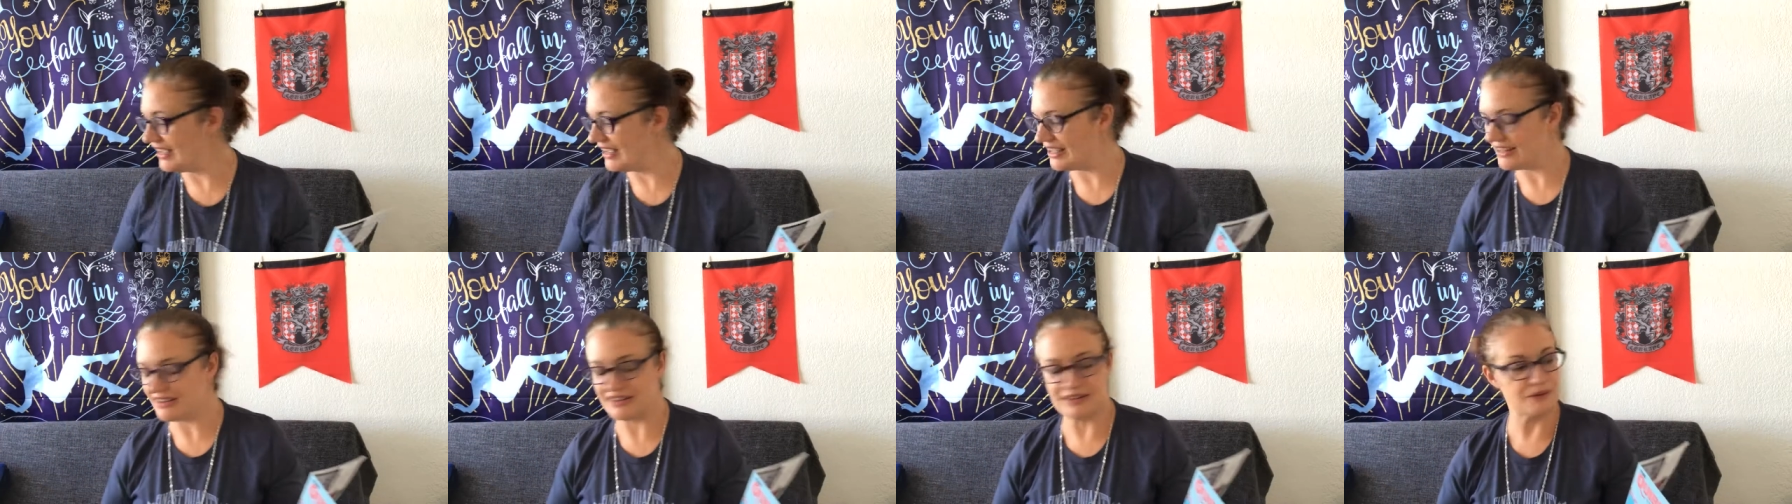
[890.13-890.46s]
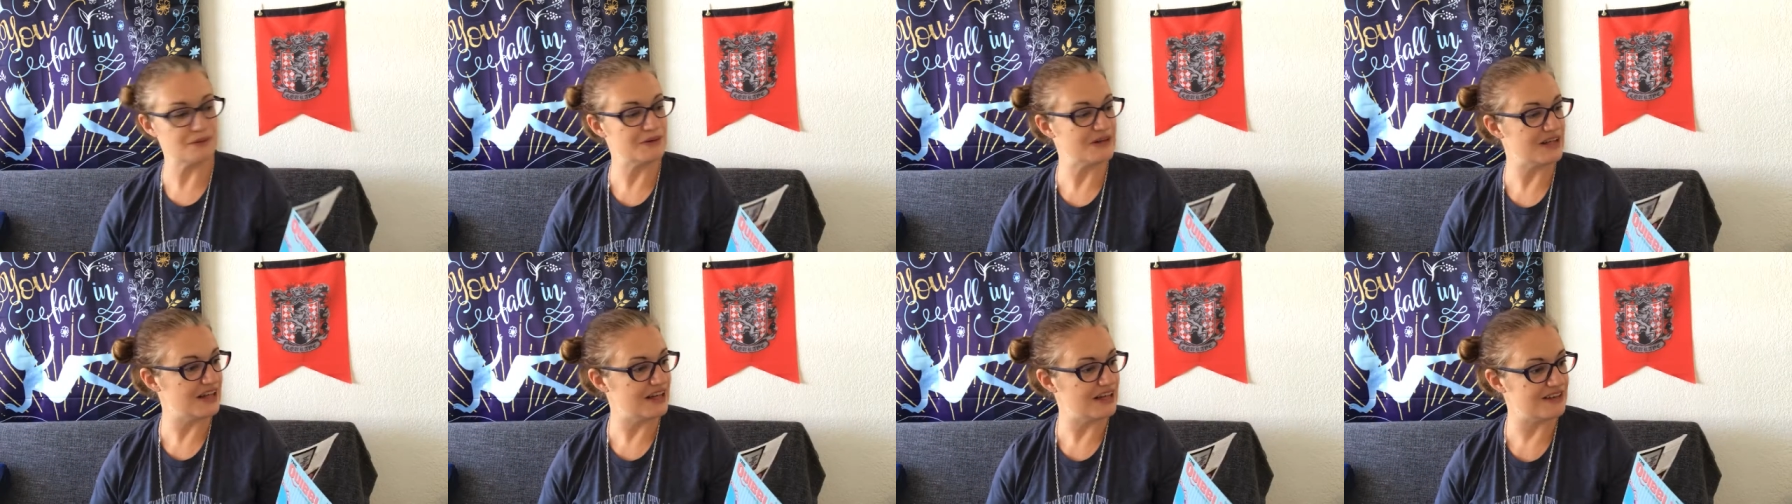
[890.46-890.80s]
And then
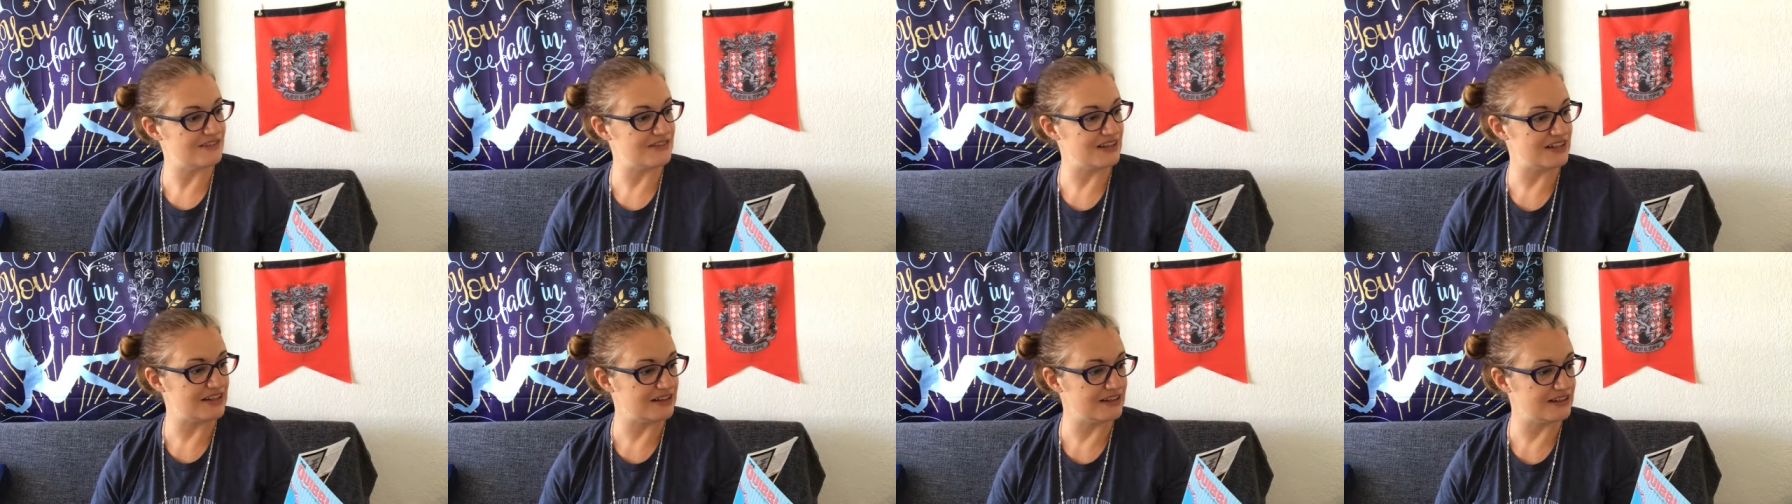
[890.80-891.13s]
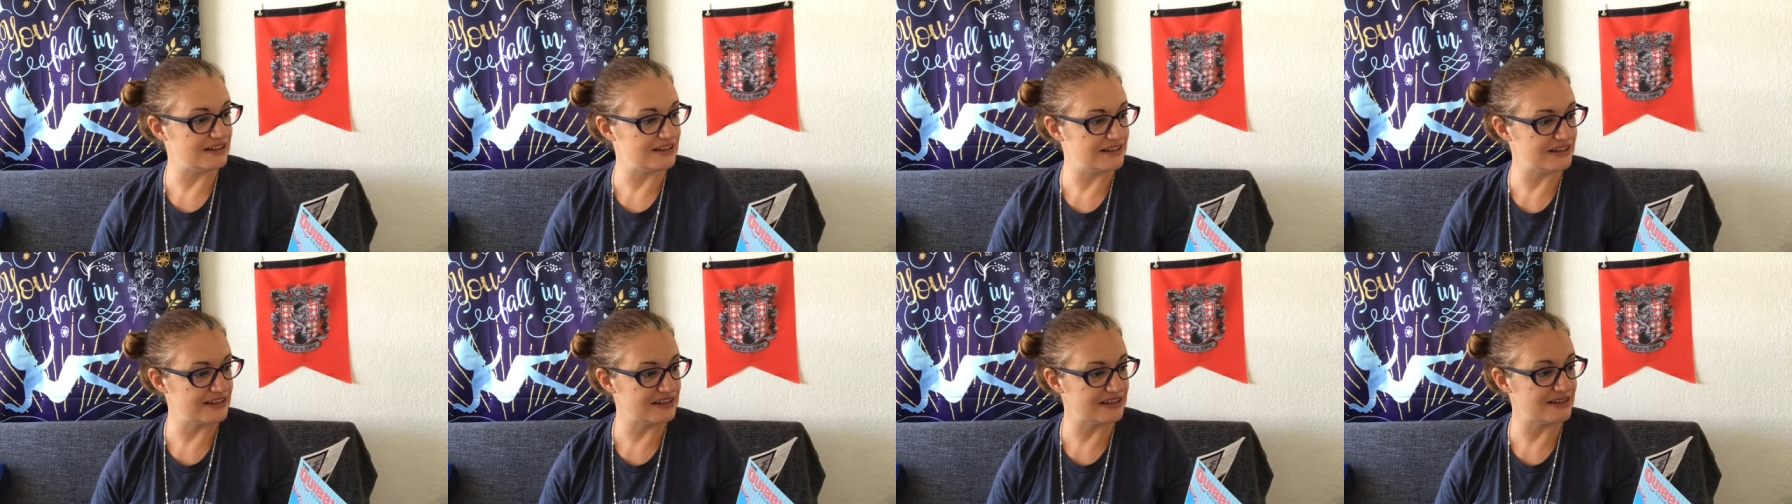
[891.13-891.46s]
we have a
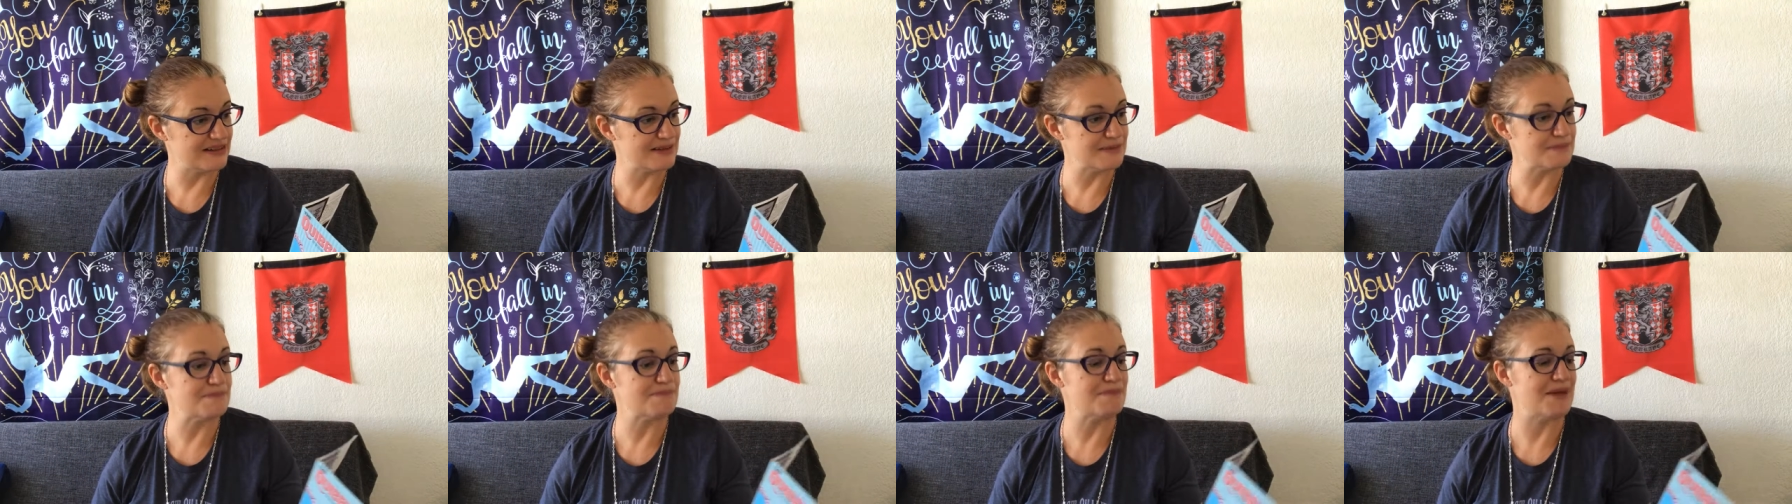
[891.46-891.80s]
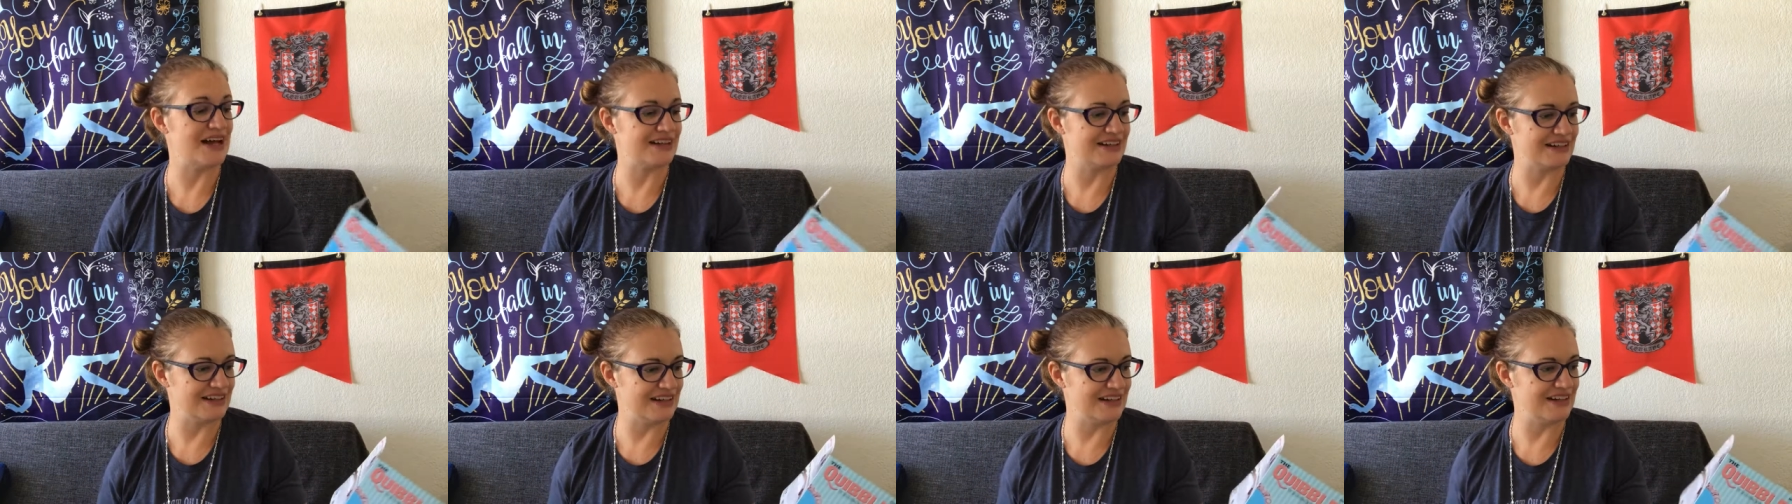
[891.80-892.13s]
little
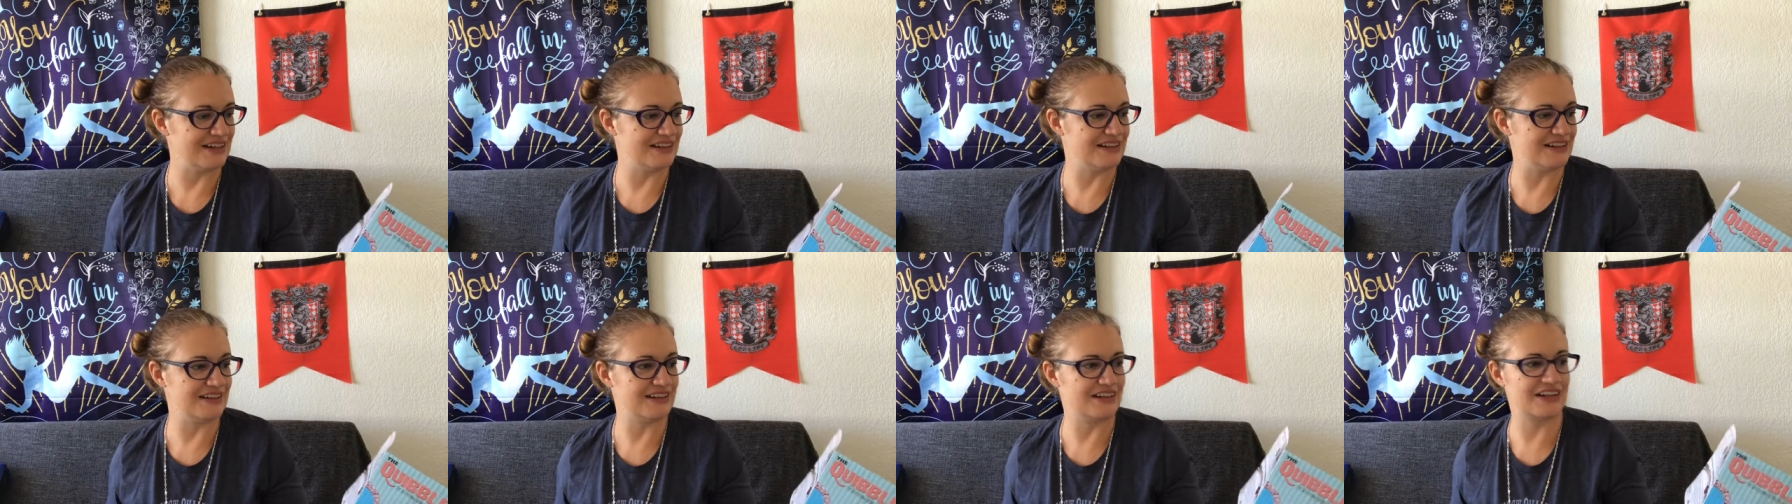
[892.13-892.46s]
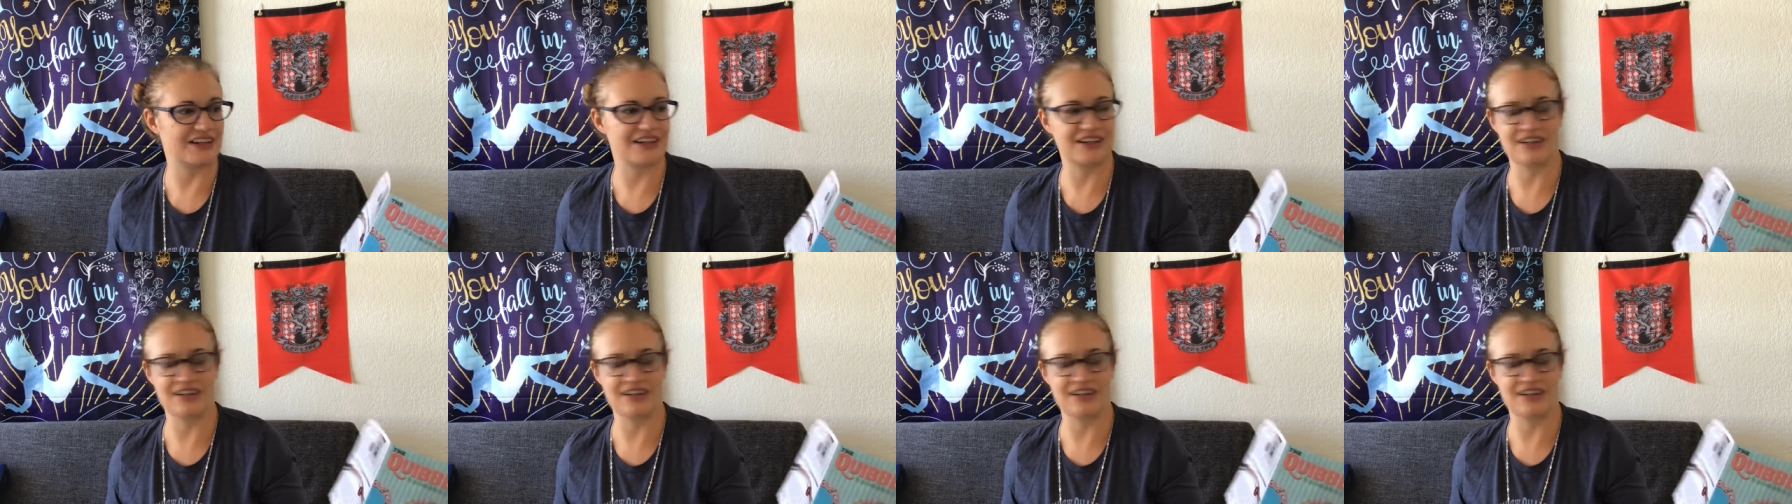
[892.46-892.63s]
magnetic